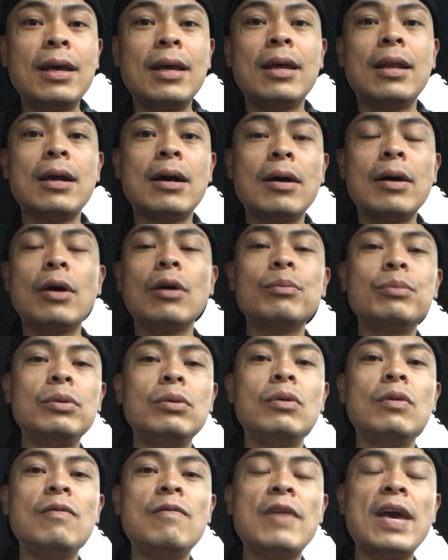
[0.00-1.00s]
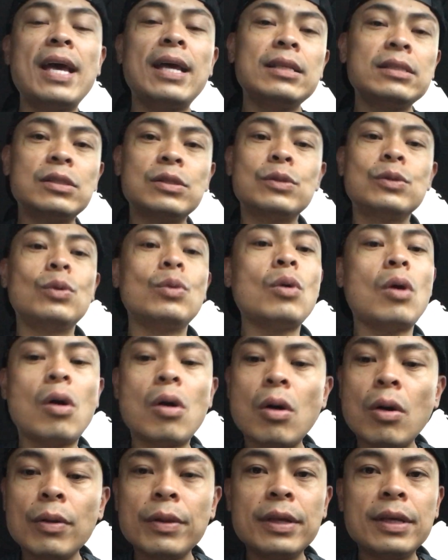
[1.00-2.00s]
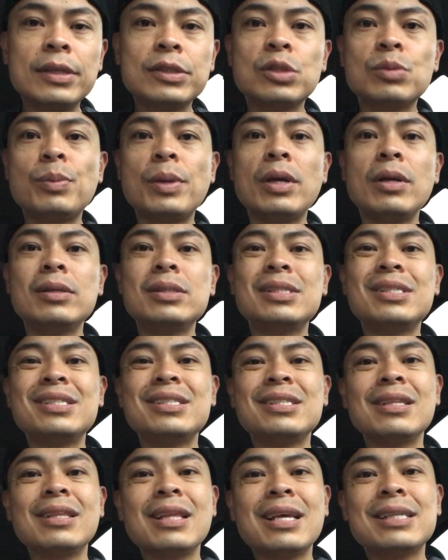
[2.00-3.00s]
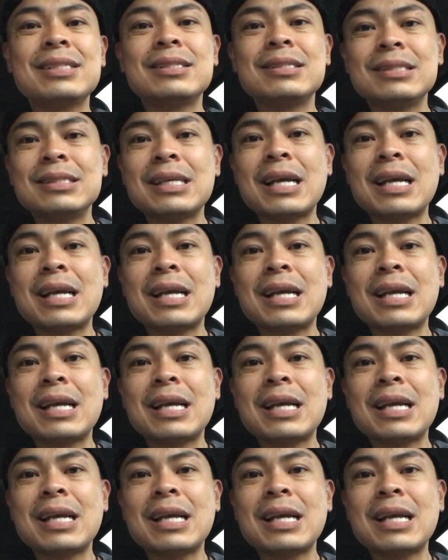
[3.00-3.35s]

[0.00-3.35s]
And I'll help you advance through all the experiences and lessons